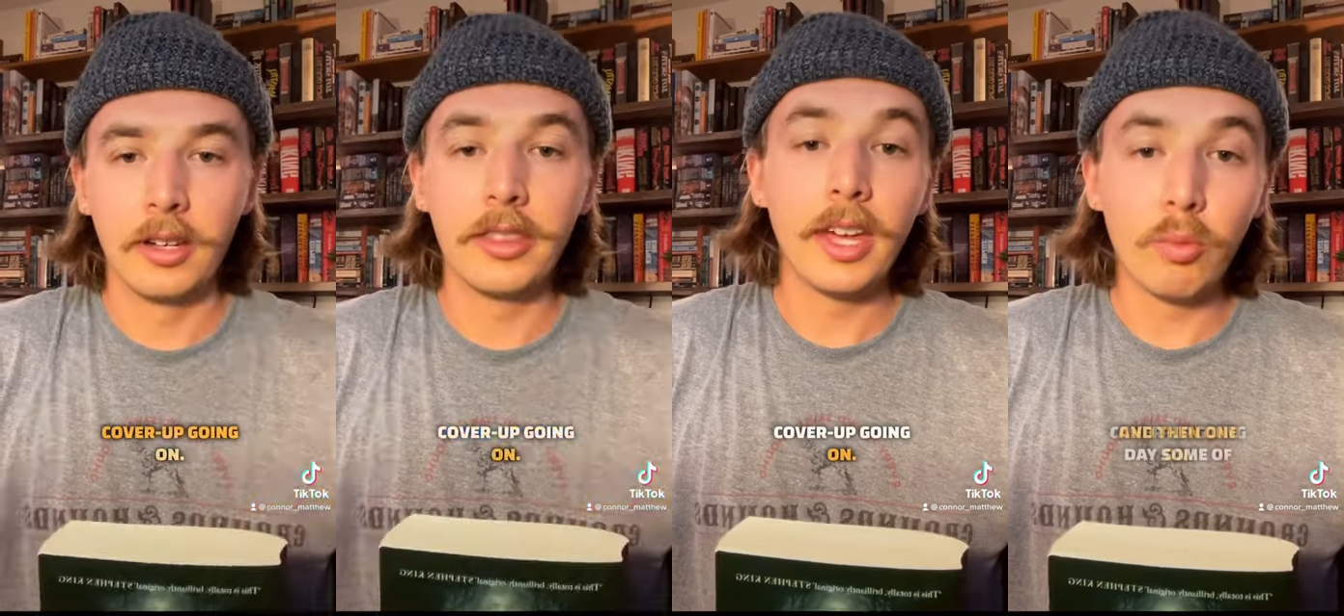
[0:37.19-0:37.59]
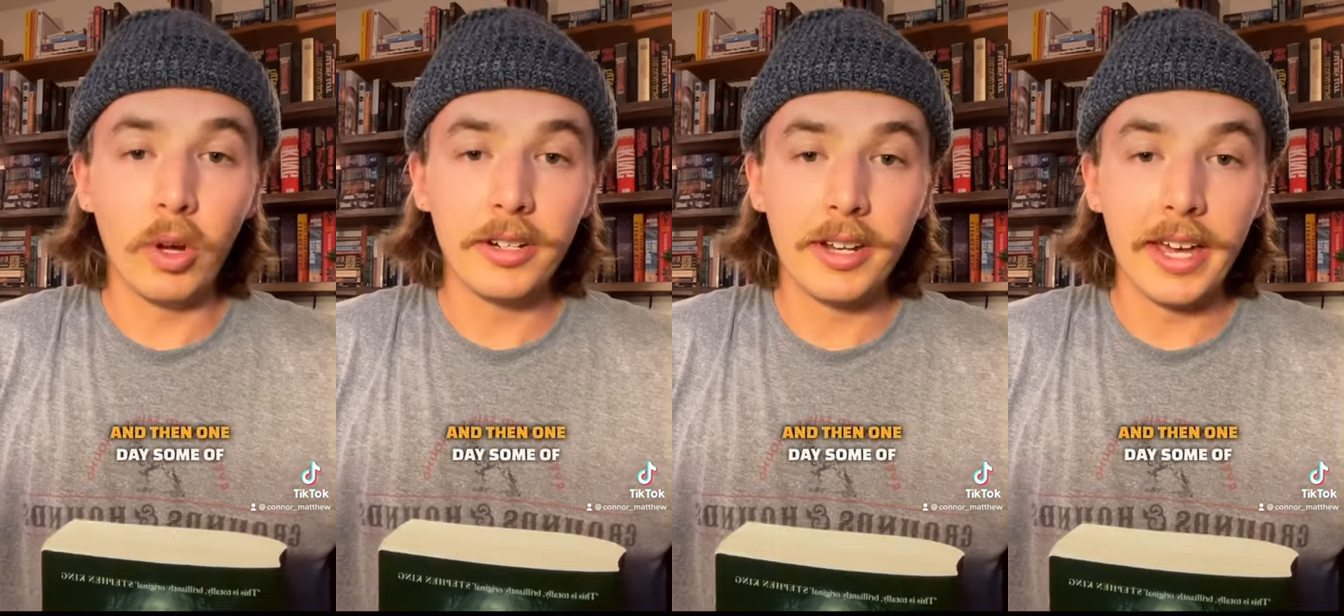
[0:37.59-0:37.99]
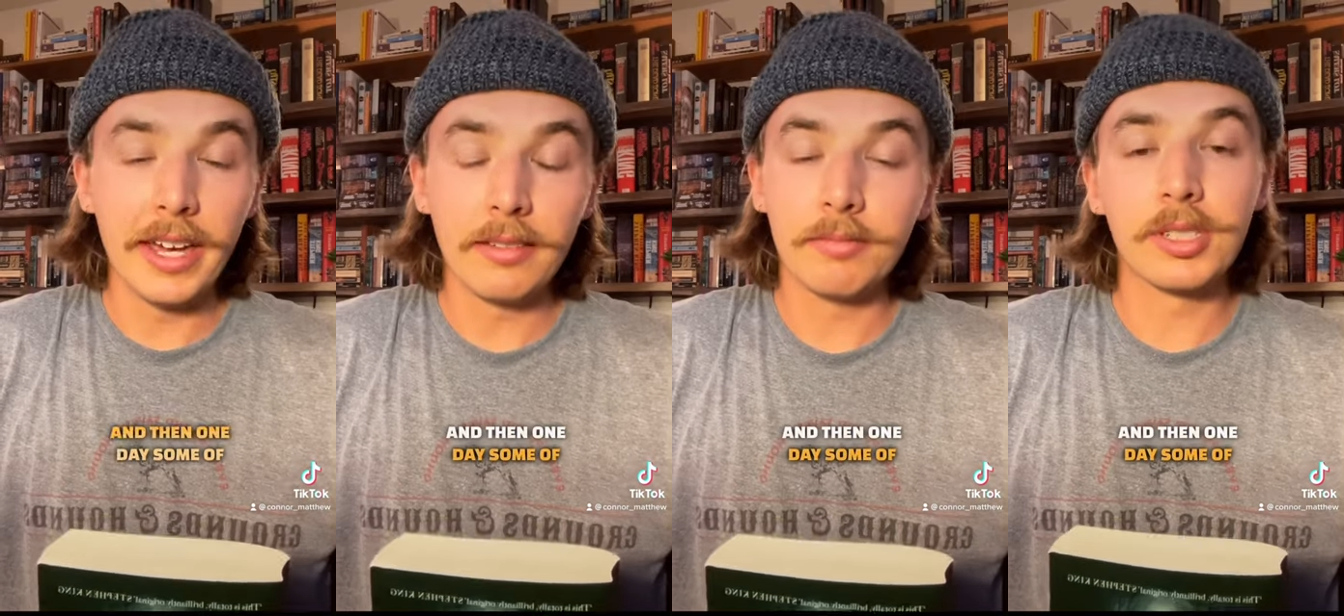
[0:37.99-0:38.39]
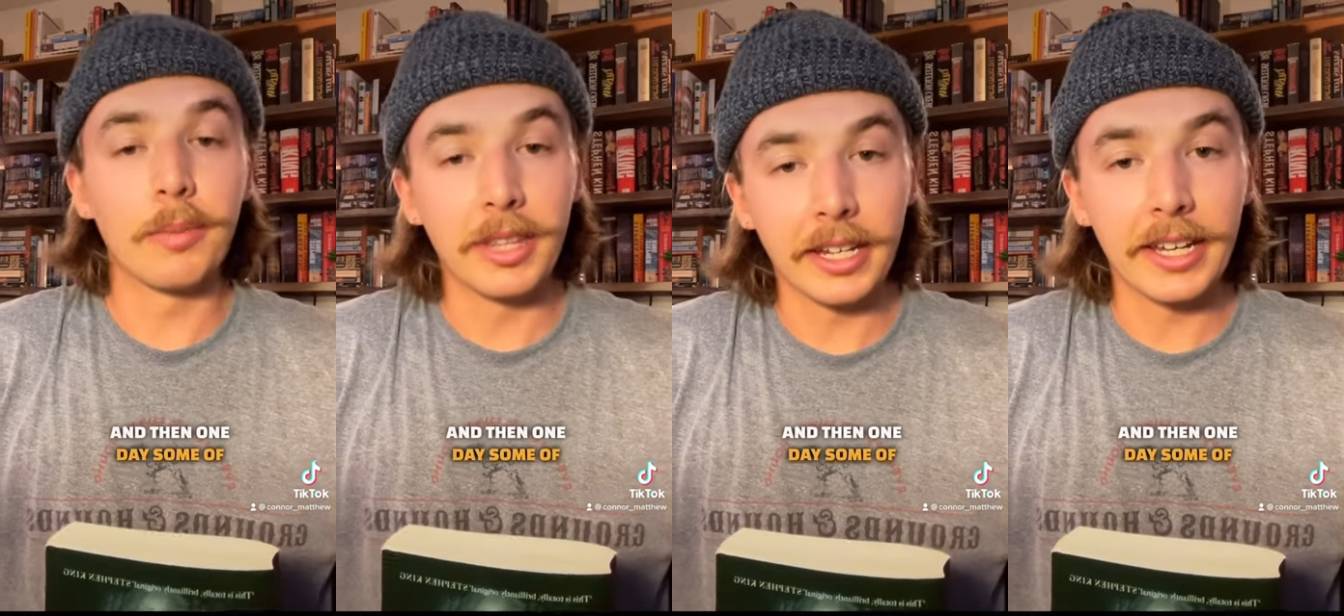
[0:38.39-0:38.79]
And then one day,
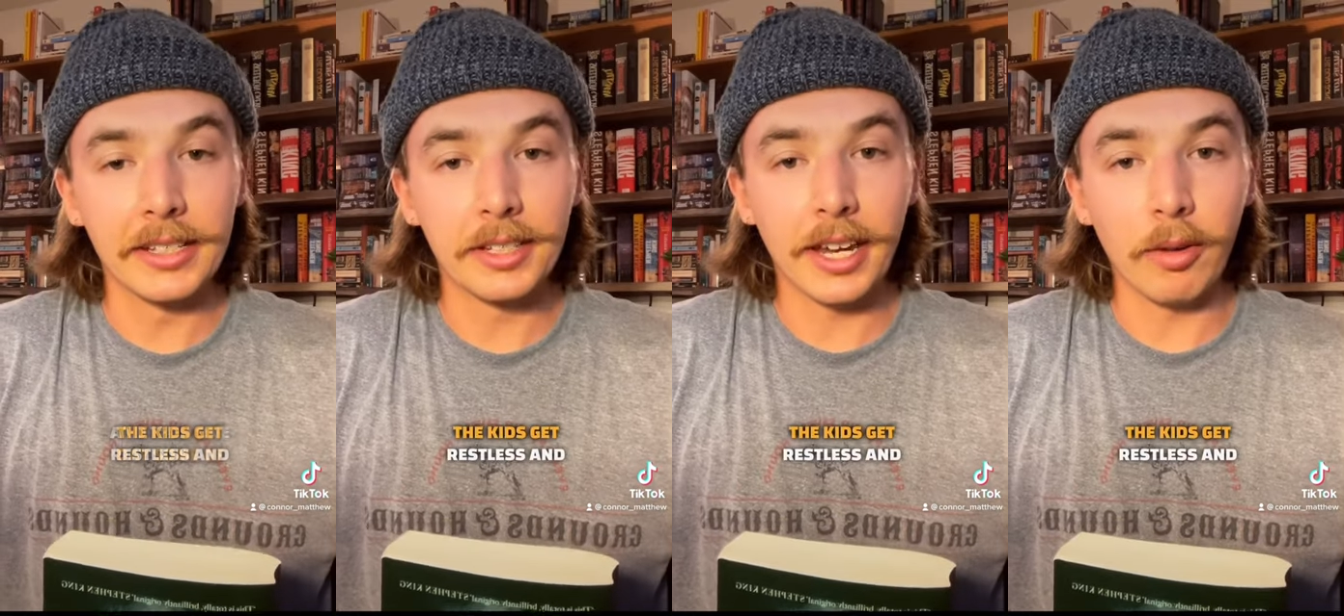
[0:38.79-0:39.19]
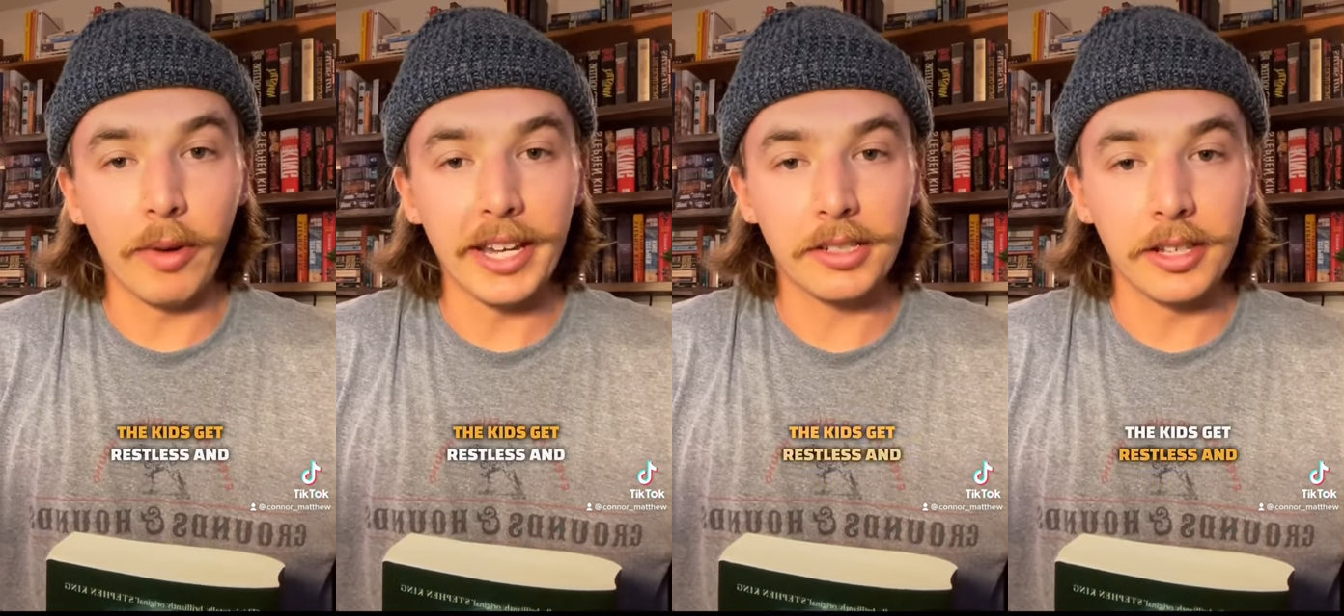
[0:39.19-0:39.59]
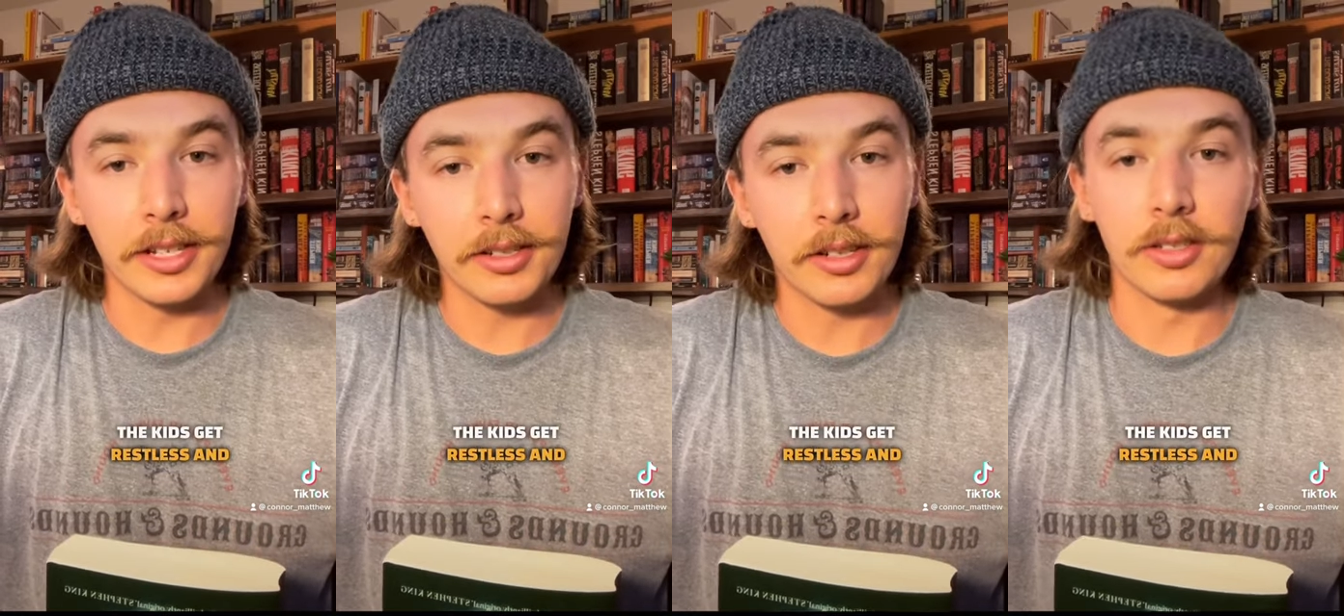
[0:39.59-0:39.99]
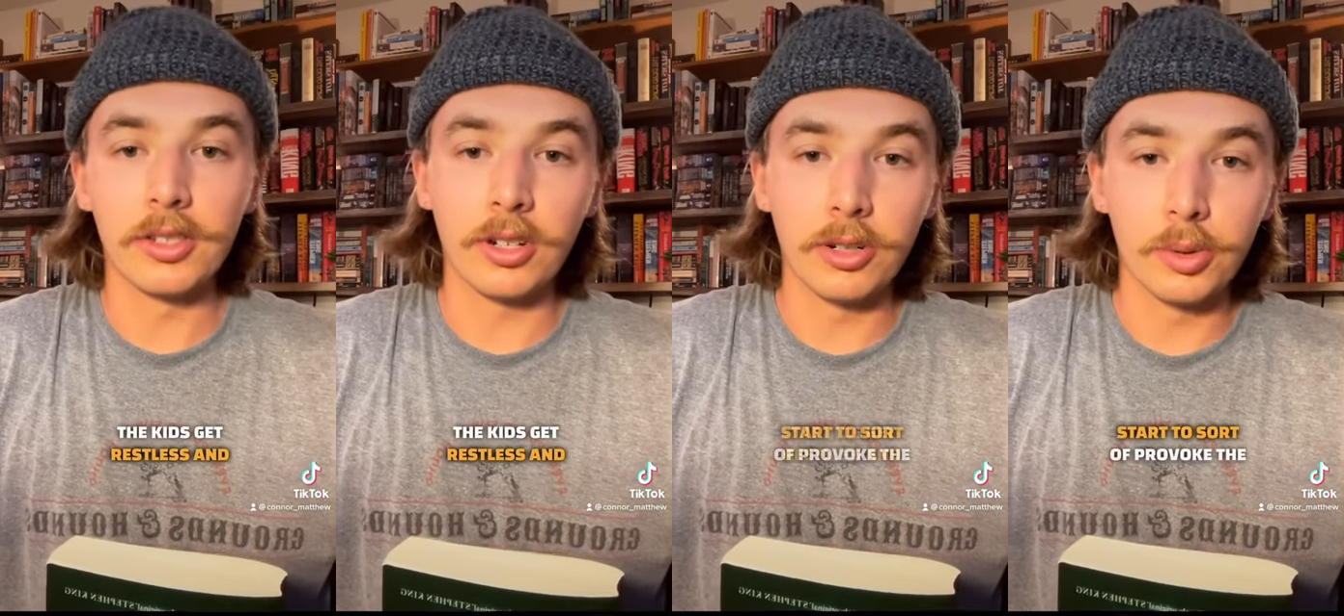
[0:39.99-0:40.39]
some of the kids get restless and
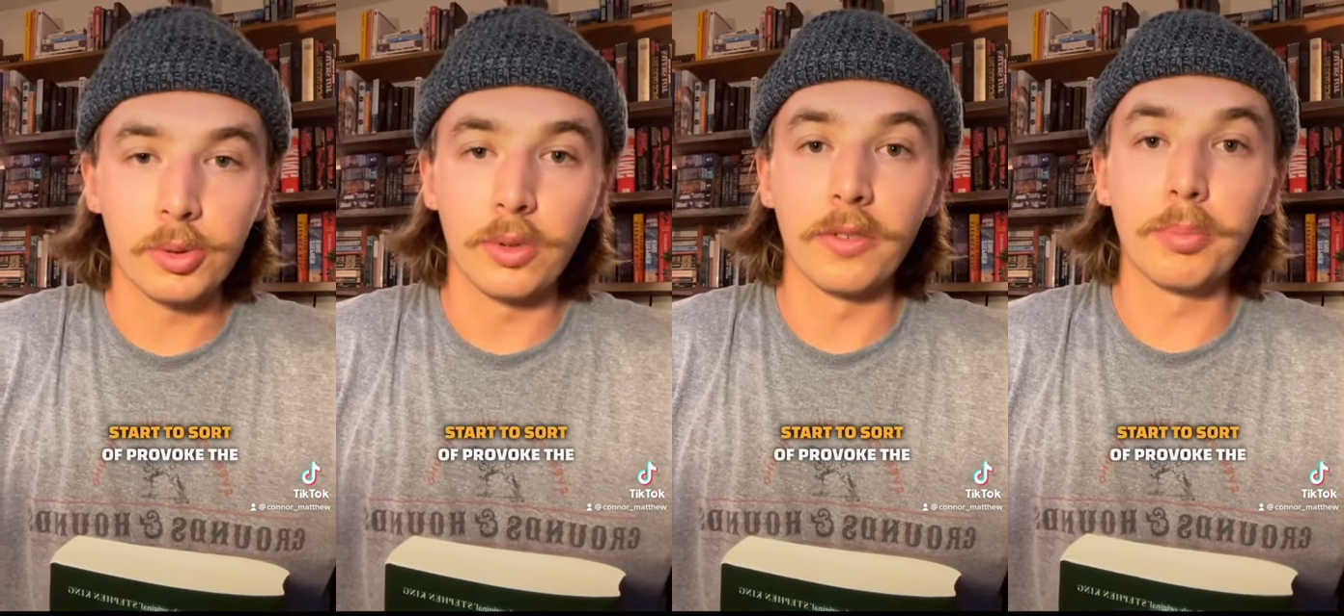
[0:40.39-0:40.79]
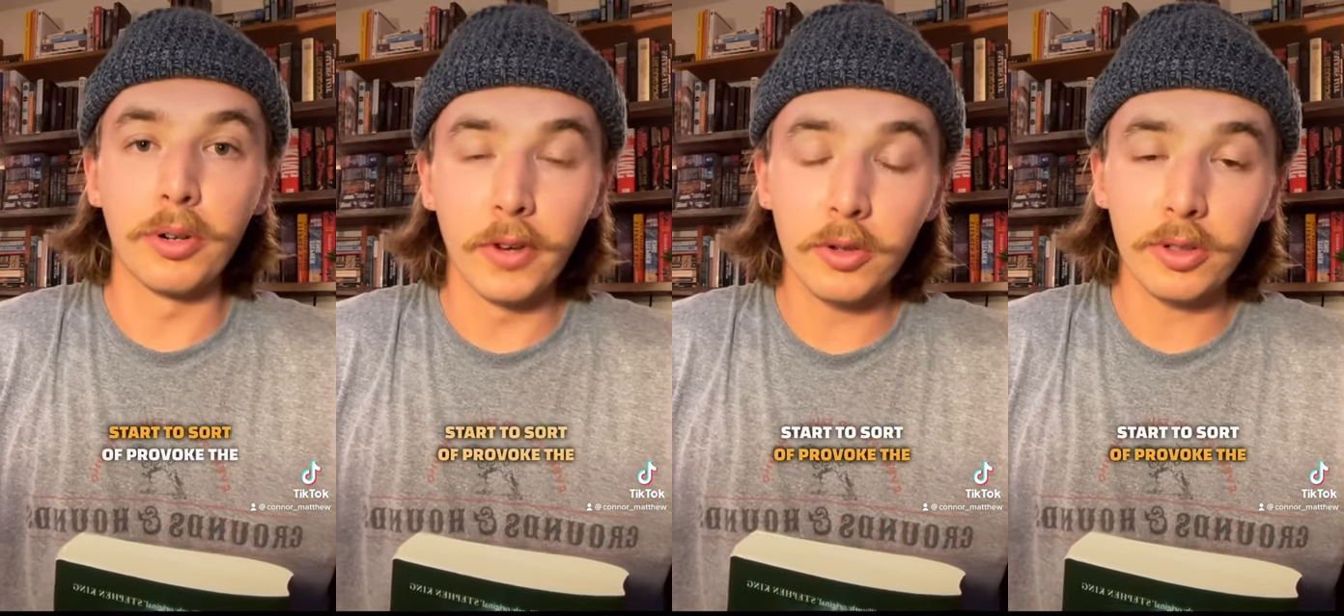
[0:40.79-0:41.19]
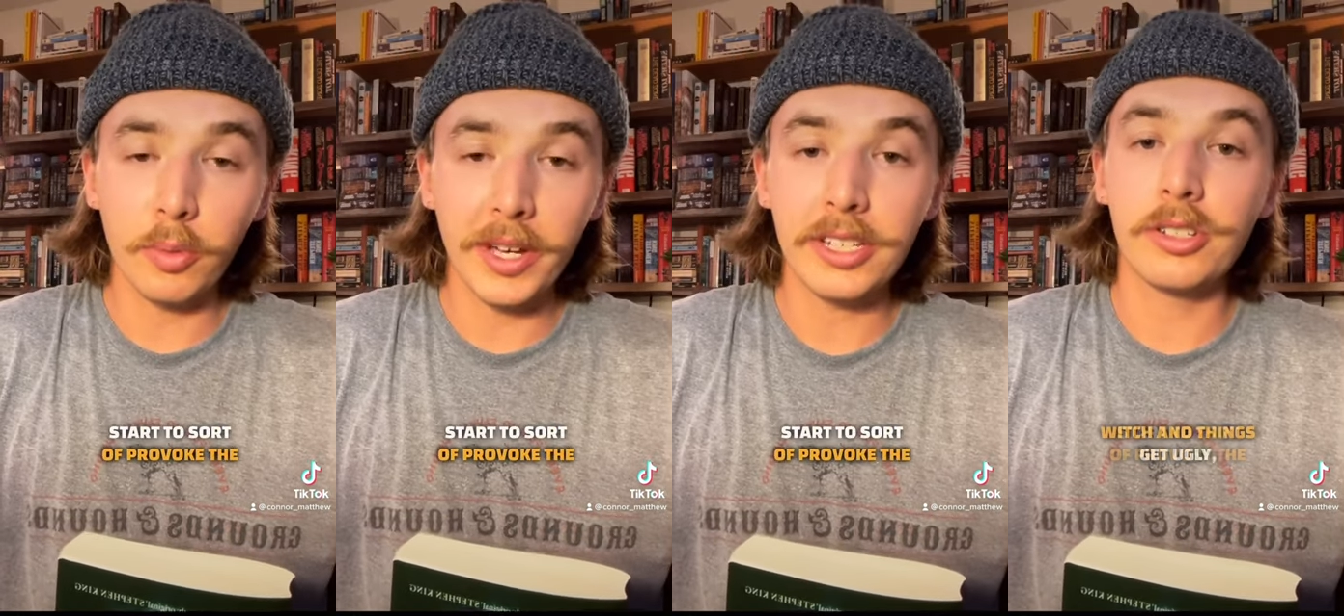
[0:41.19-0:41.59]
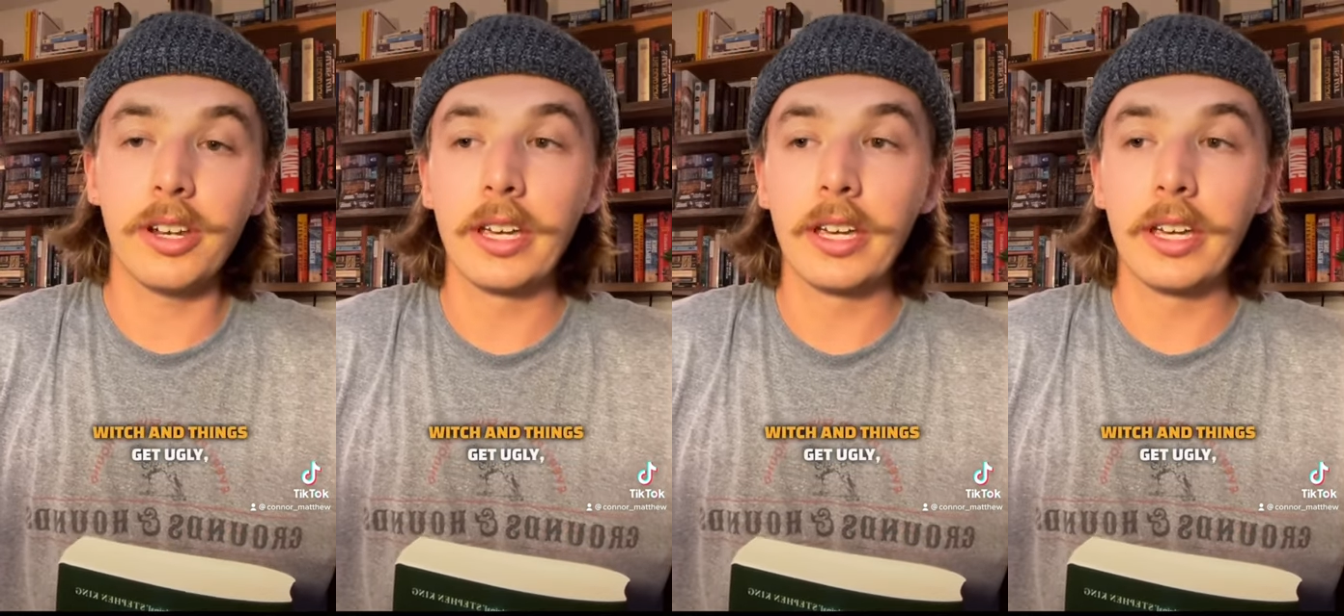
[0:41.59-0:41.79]
start to sort of provoke the witch,